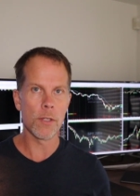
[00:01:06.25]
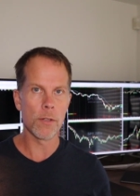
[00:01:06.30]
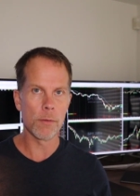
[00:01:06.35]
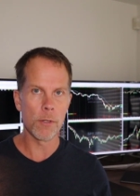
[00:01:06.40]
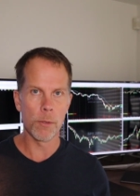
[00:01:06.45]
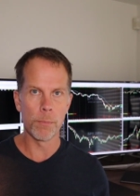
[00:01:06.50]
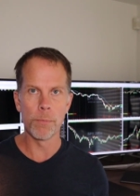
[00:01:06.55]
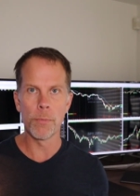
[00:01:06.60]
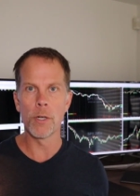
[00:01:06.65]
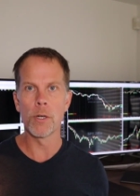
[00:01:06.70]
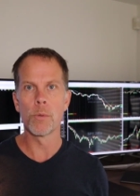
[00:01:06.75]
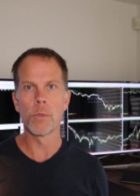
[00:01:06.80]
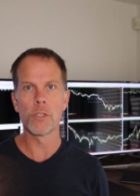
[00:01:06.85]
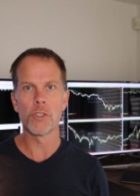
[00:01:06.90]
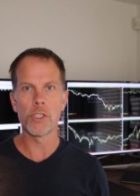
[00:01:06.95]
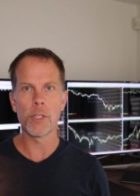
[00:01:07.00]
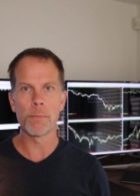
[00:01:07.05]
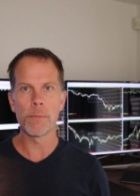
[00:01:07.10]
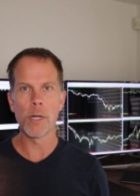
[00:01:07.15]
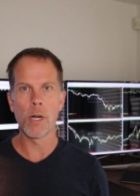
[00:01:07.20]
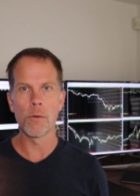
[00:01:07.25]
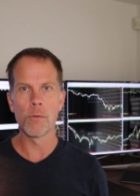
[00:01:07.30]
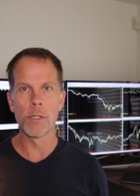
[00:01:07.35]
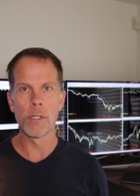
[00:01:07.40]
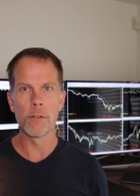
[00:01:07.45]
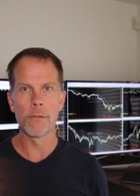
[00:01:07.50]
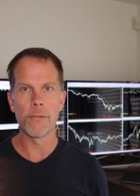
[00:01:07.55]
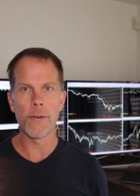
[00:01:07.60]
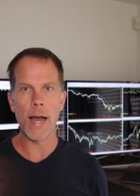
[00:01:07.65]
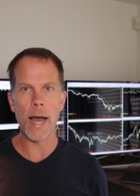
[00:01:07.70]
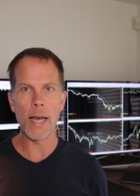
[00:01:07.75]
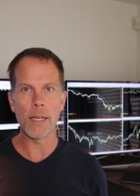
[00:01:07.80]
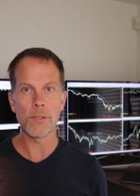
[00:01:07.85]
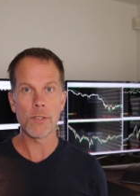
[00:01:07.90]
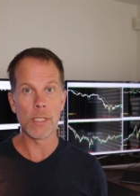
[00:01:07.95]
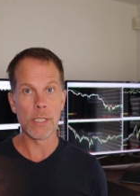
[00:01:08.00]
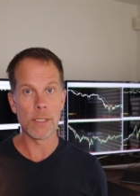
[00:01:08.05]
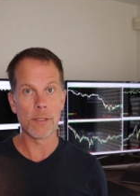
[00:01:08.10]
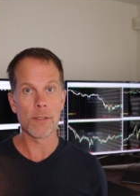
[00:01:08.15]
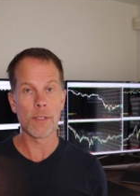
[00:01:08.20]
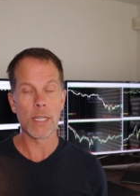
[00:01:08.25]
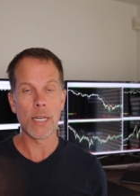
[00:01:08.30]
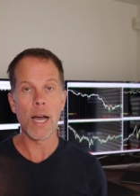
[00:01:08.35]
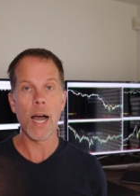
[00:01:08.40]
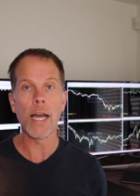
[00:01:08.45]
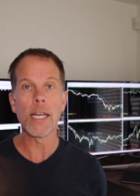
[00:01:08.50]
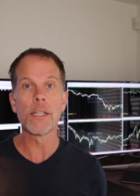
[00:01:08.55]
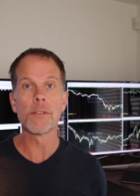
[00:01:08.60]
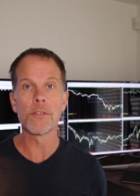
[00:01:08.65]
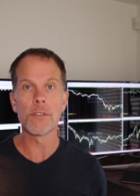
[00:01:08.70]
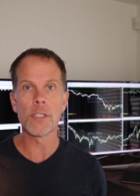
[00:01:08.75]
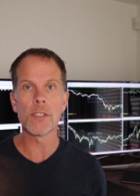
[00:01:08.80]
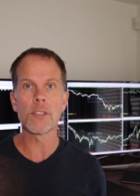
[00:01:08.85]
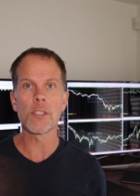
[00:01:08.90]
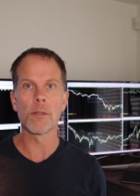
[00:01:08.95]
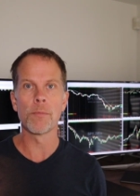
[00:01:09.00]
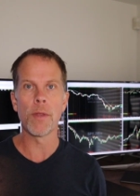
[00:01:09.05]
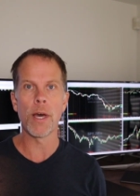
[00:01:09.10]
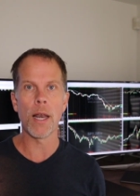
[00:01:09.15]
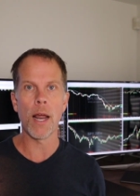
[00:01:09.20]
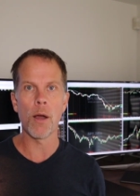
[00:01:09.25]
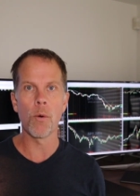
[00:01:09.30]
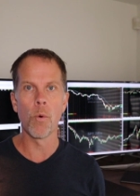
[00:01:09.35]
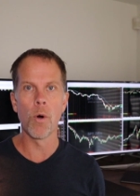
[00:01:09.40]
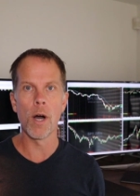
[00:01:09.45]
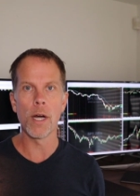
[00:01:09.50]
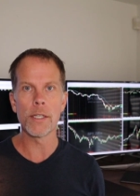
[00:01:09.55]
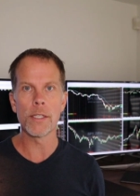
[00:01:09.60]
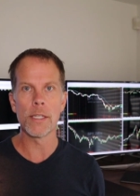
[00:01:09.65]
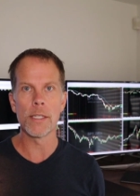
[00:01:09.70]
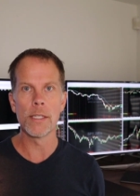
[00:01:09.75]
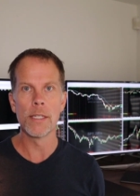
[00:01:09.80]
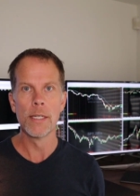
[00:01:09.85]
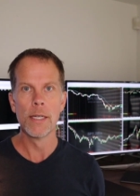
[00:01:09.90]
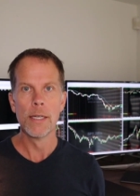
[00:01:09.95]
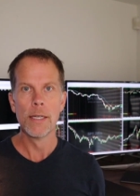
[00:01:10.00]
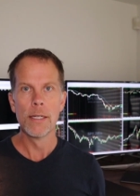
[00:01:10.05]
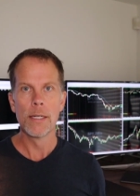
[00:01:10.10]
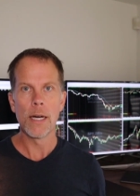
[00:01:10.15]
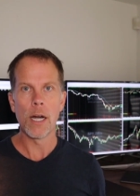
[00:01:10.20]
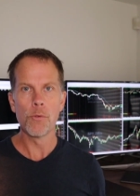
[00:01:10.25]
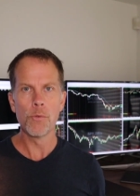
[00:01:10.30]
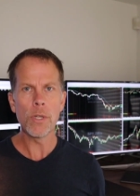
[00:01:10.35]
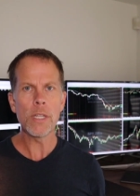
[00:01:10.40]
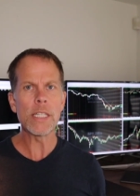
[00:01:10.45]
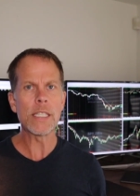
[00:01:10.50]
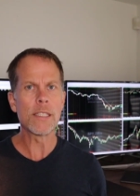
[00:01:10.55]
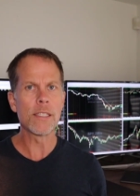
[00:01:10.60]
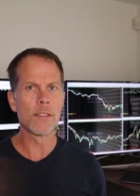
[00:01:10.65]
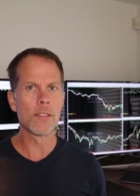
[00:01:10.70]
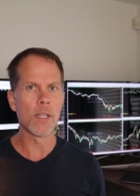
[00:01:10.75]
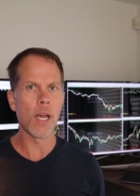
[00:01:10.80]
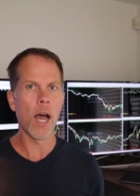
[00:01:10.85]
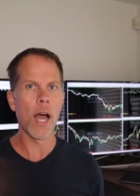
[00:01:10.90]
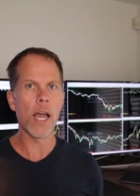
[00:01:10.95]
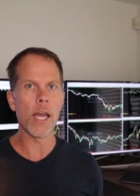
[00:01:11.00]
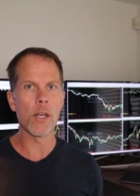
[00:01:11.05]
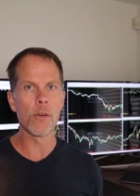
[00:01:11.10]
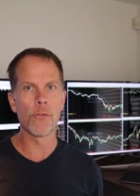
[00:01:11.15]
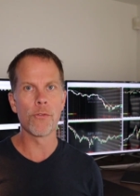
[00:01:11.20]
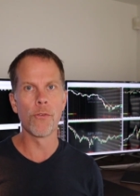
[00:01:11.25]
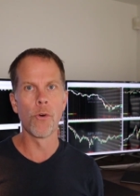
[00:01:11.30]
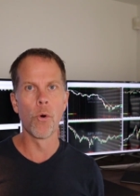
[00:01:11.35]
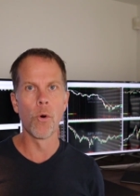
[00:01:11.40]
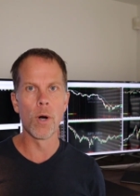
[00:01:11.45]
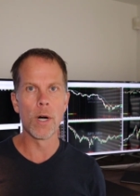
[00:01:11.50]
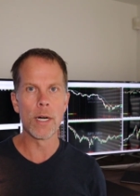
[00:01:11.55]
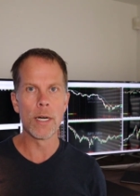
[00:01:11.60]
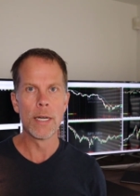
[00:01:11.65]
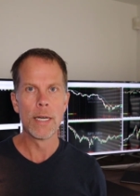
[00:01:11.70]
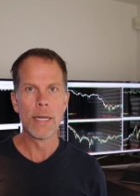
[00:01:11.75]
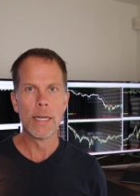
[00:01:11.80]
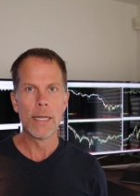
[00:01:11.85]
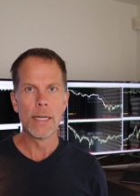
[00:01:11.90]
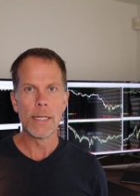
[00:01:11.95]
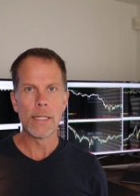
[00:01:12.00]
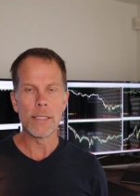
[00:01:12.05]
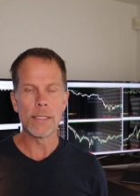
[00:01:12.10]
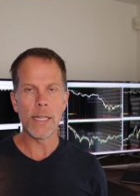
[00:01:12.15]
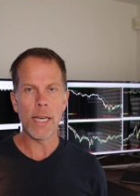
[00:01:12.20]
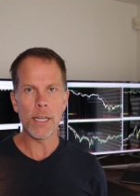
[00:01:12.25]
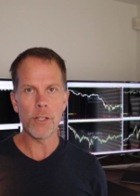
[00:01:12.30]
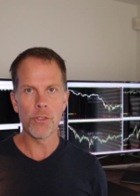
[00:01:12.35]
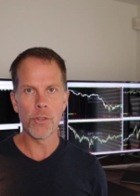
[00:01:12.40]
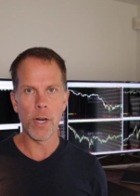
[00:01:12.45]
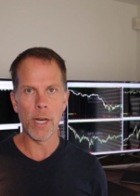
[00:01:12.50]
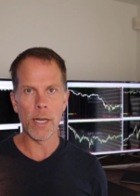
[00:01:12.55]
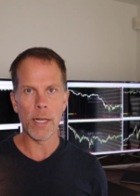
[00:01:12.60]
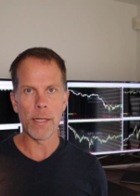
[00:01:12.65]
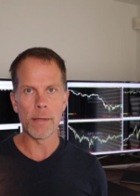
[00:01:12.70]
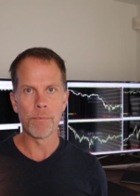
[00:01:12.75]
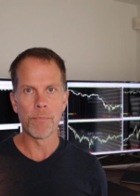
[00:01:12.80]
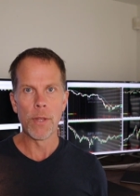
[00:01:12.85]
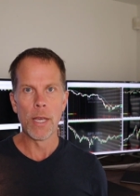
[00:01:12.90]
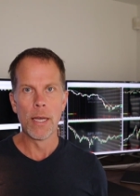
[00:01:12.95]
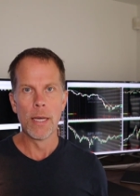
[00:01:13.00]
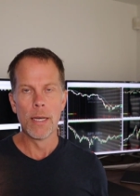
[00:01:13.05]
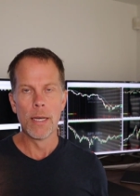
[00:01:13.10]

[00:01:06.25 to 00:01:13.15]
The computer was shipped out real fast and it's the kind of system that I wanted, uh, really designed for day trading.